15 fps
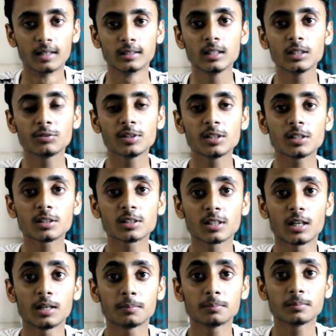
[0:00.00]
This feature
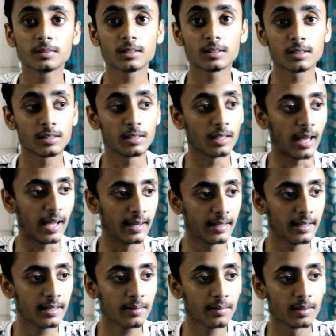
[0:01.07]
comes in
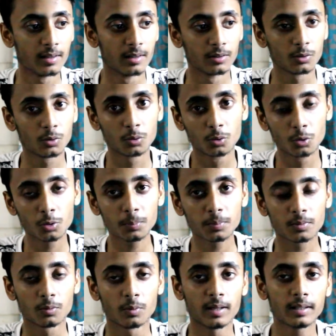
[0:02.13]
handy to
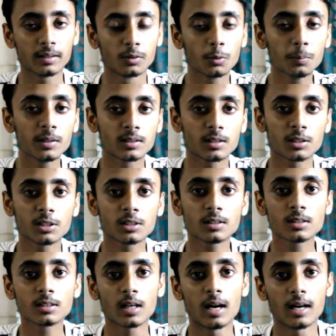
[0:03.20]
group where group
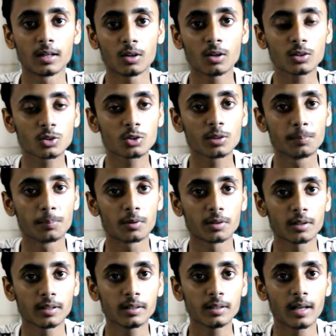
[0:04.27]
discussions are not so
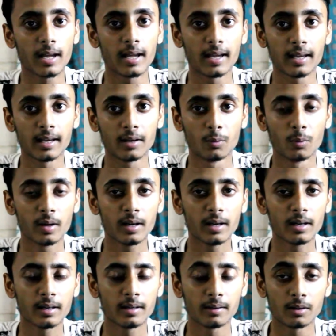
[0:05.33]
important and
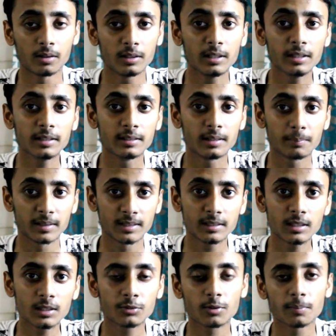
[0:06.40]
where only the
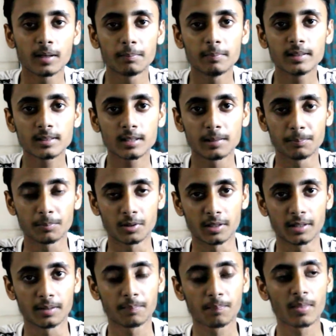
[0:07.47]
messages from admins are important.